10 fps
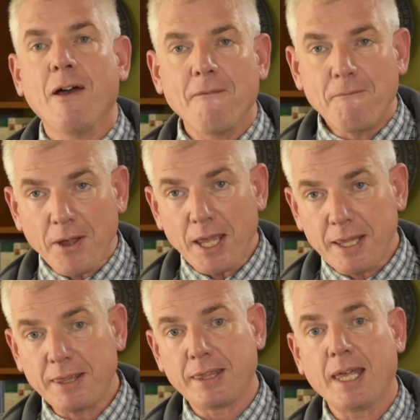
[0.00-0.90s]

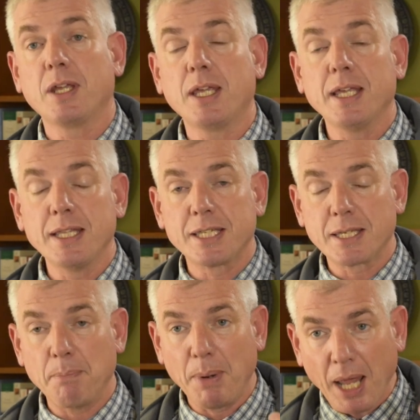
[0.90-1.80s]
faith in the
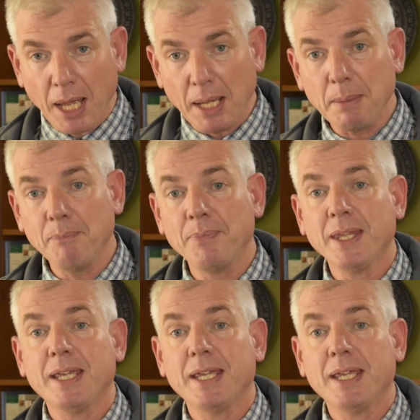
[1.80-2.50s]
sublime